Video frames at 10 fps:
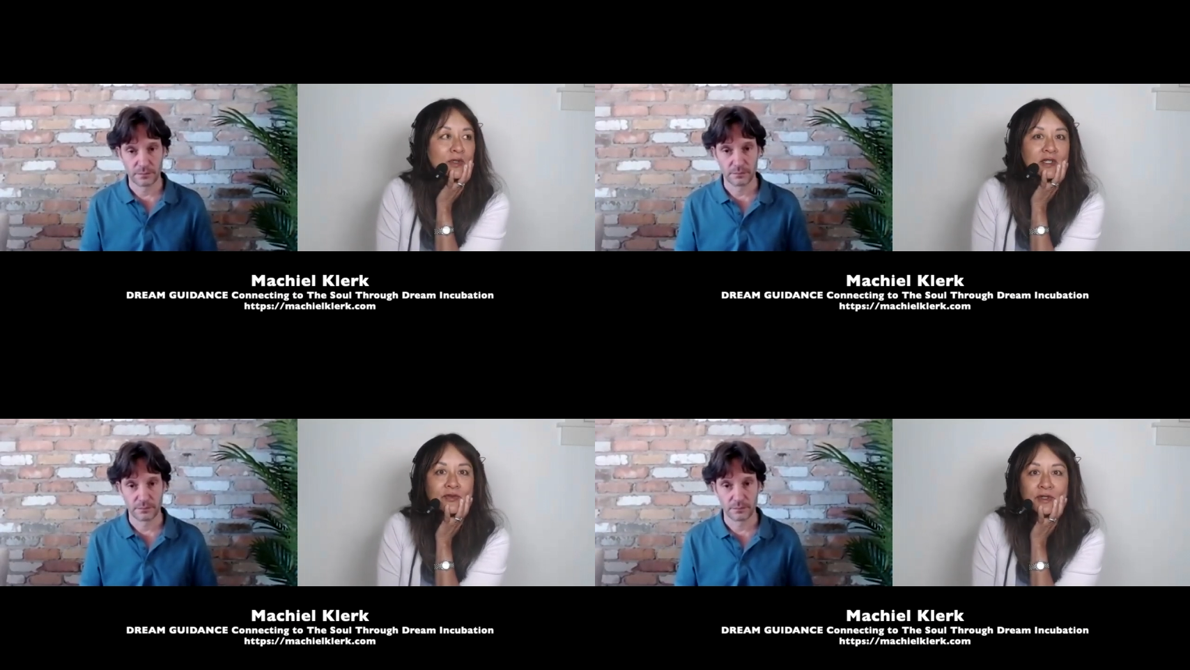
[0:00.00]

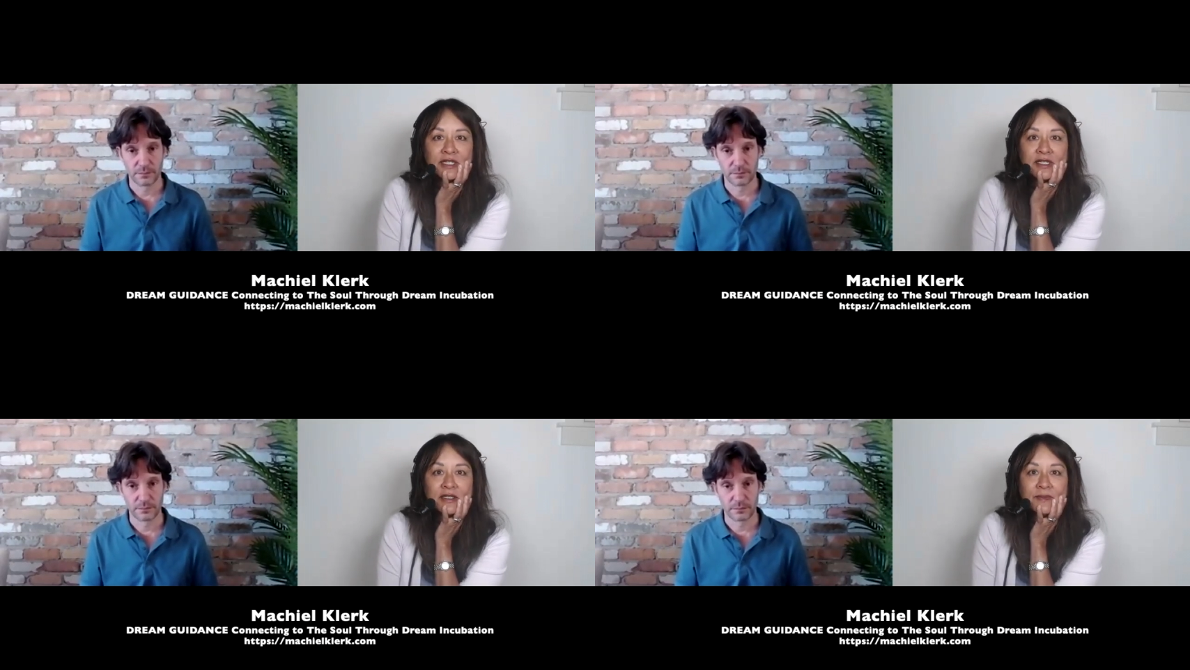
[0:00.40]
Speaker 1: when I've
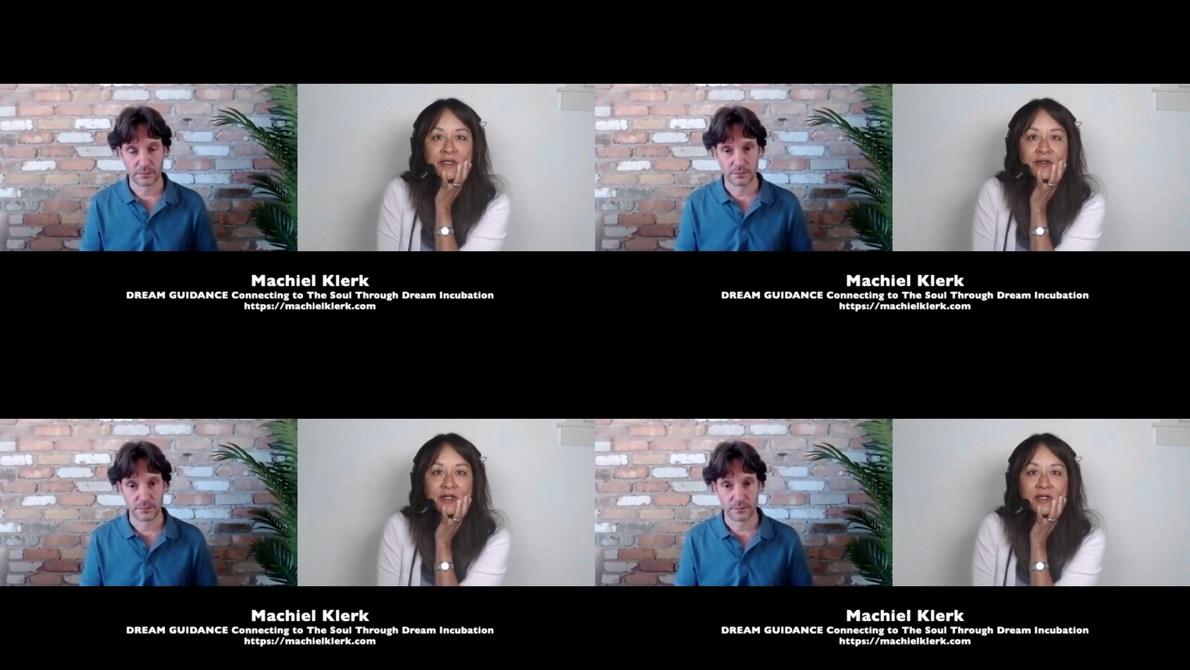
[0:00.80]
woken up
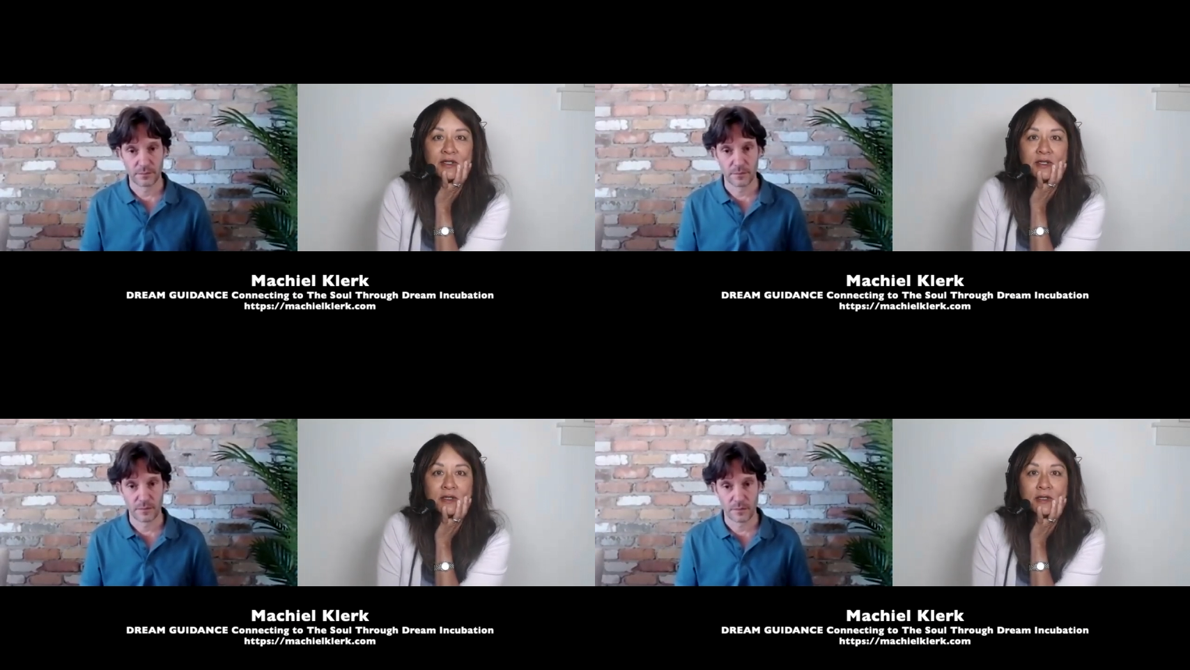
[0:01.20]
and
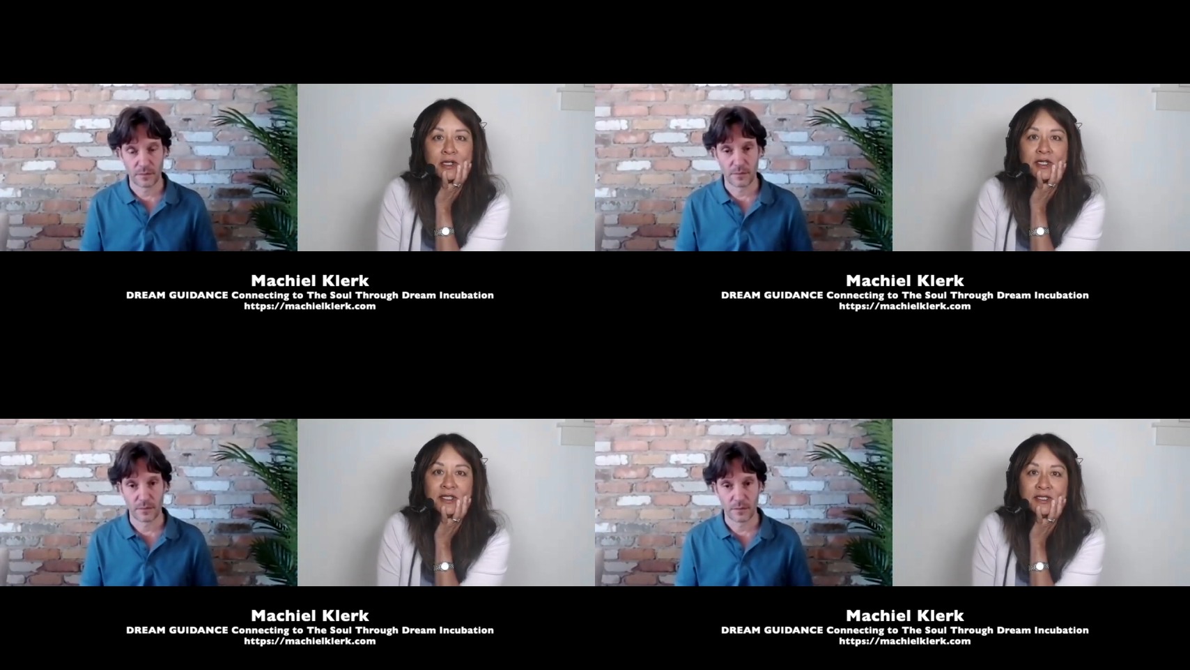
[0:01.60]
thought,
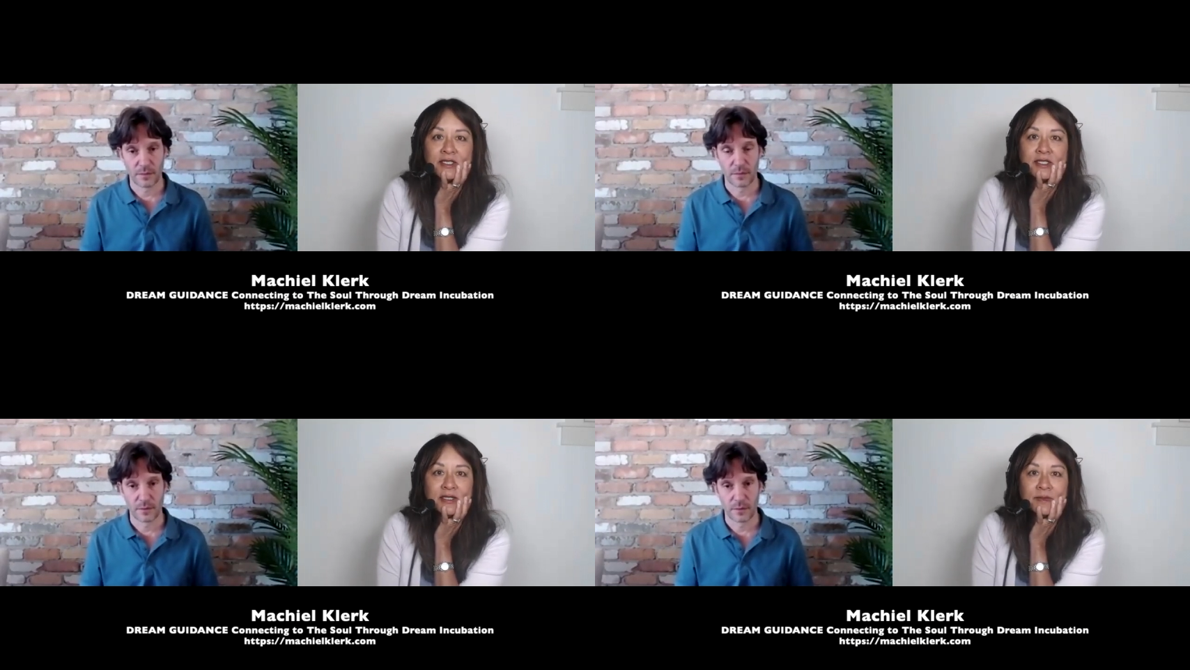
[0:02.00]
I need to
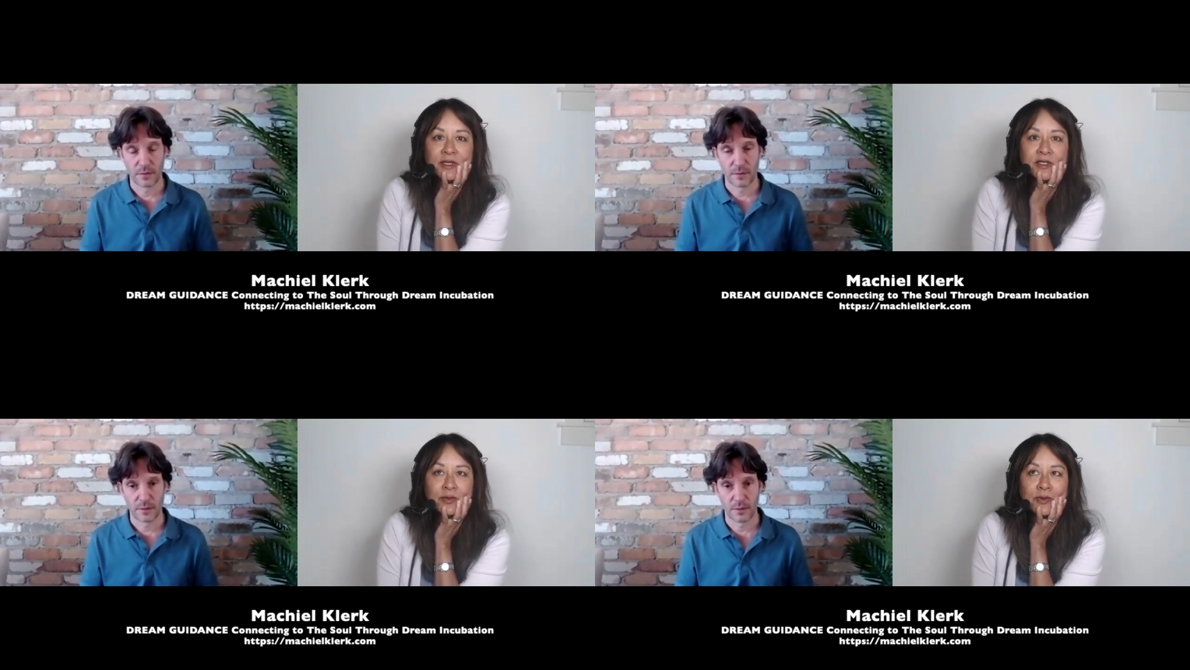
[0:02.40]
take
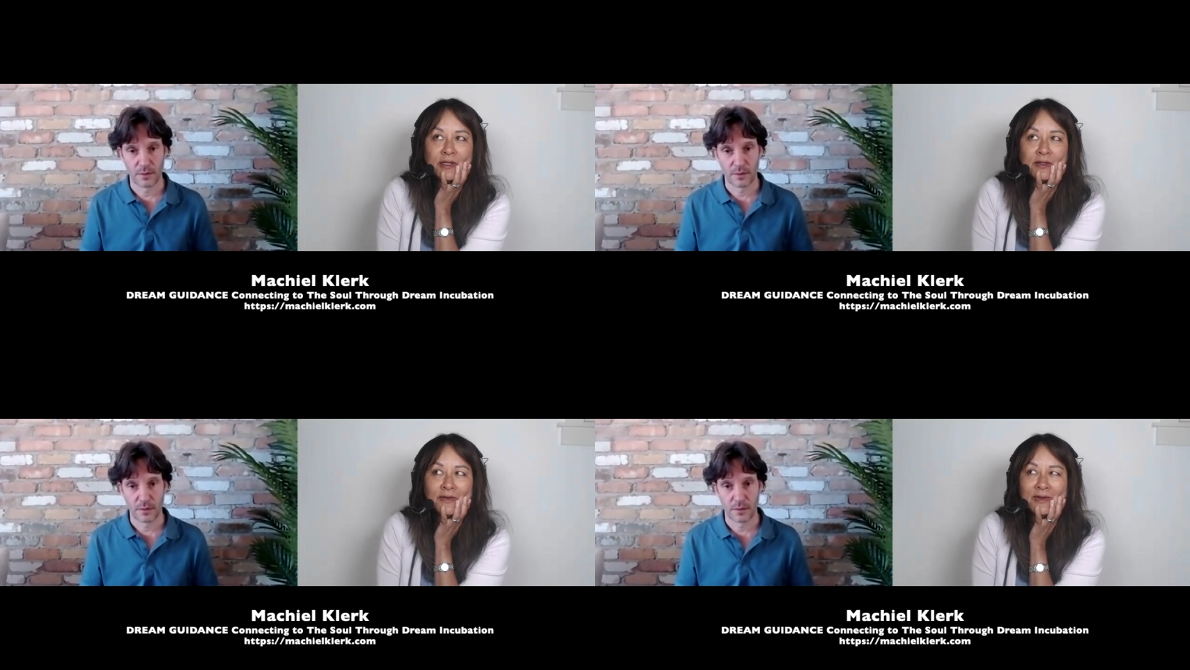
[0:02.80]

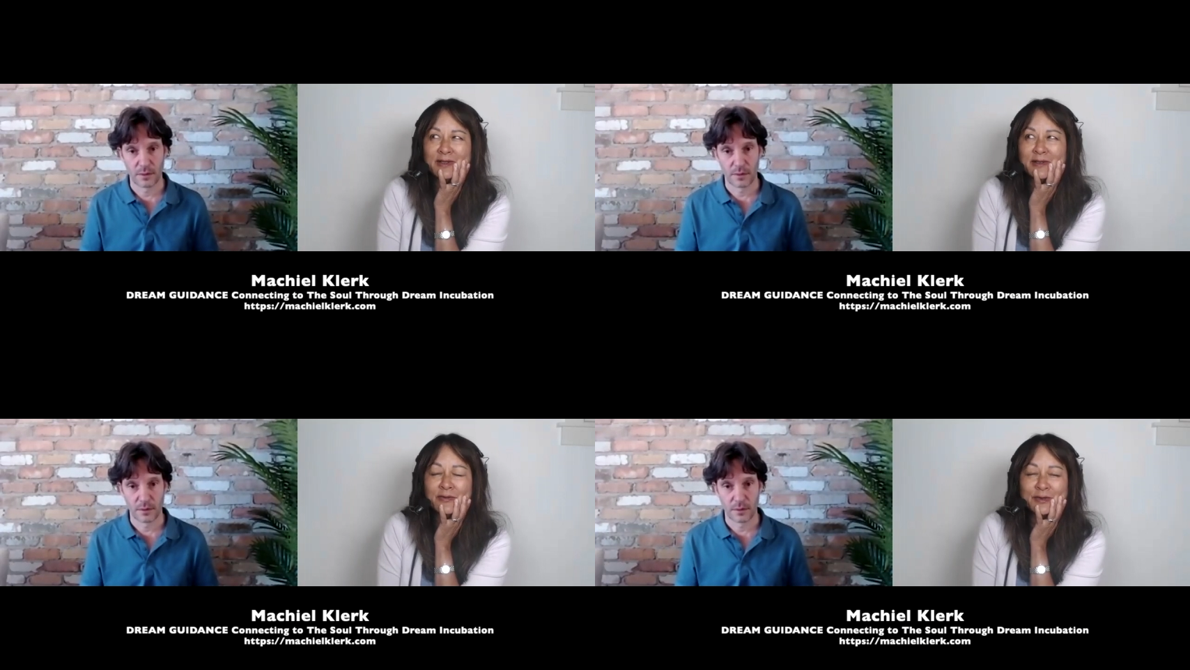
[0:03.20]
B12
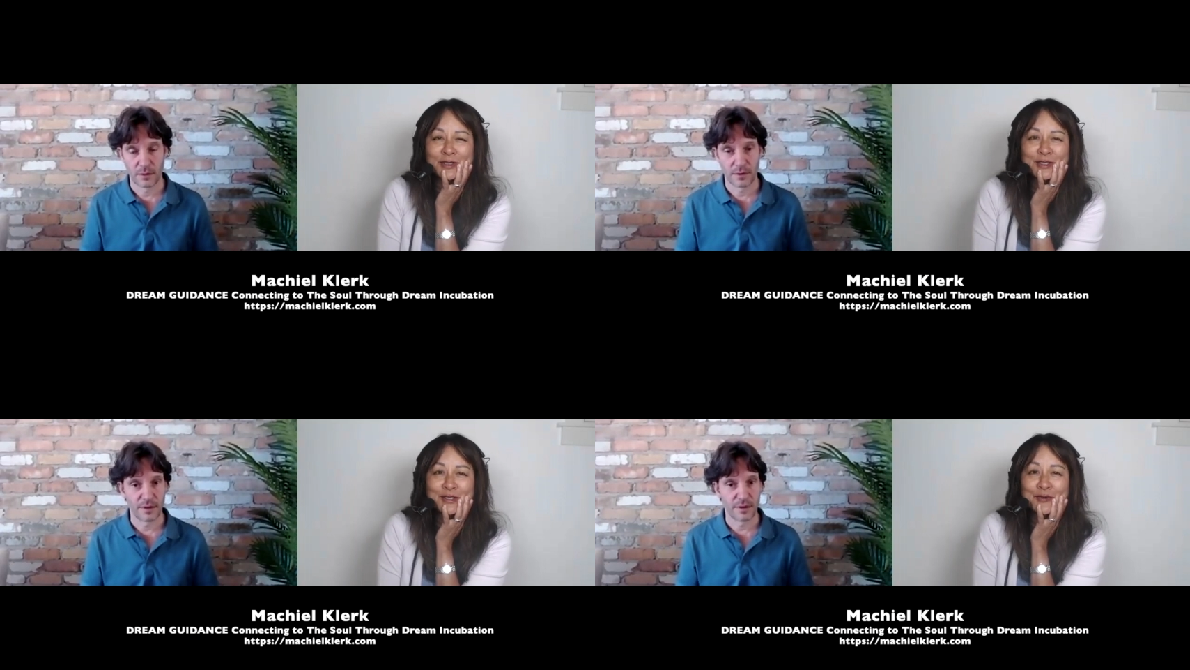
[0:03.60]

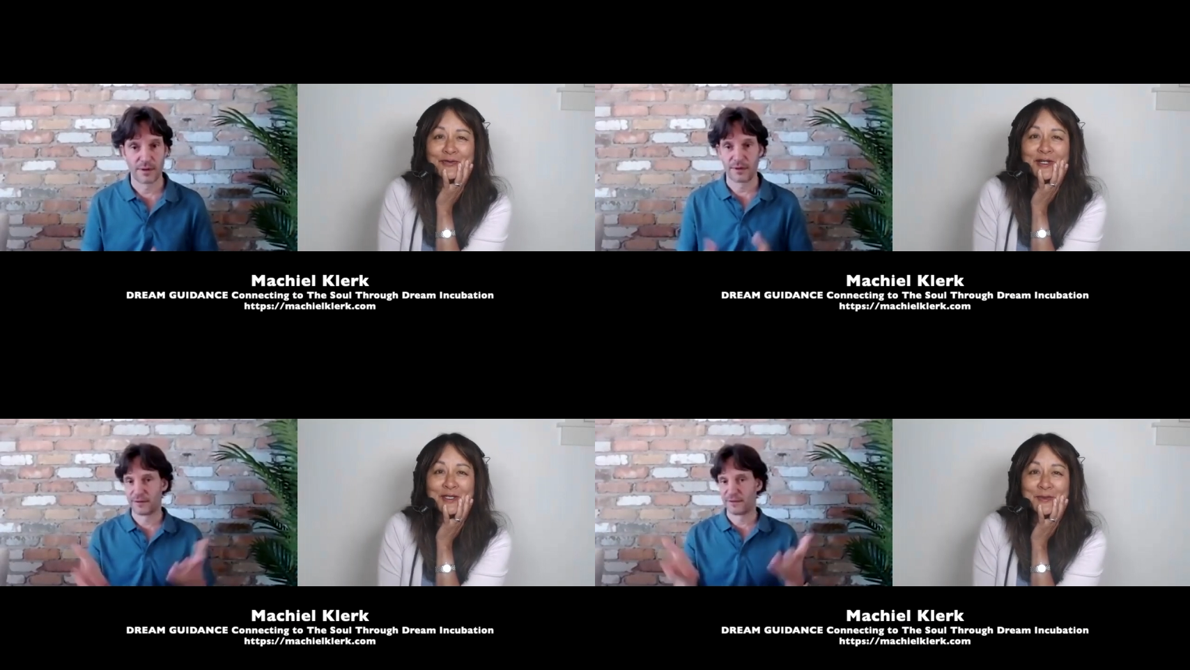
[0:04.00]
which is a certain
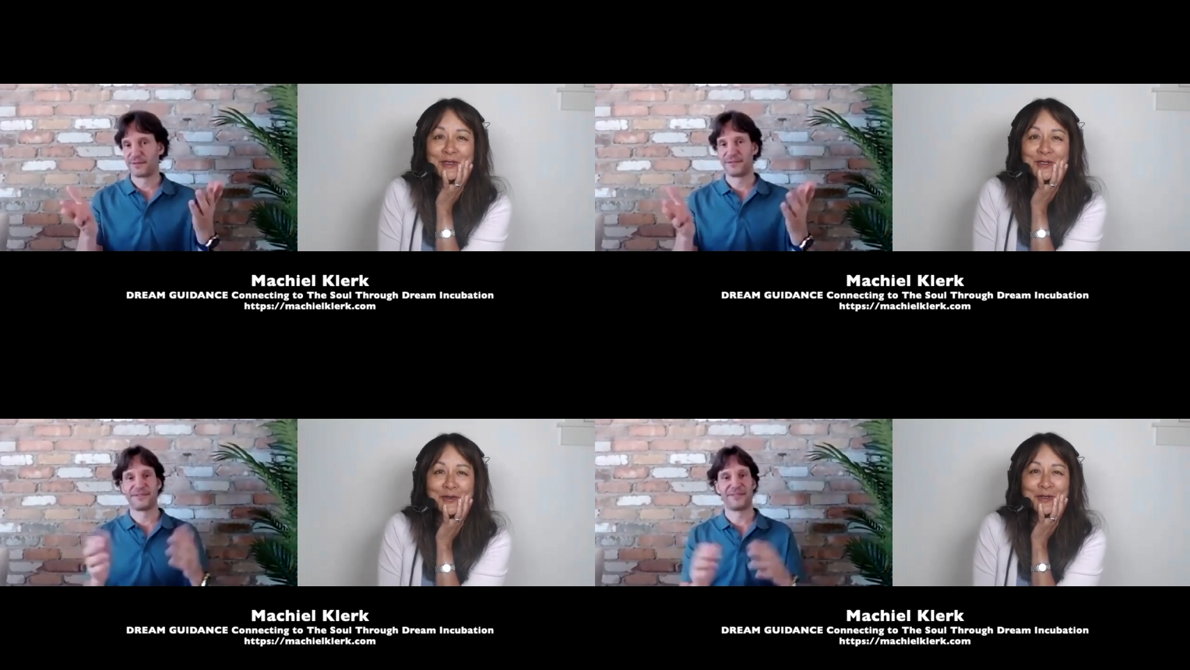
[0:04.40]
vitamin here.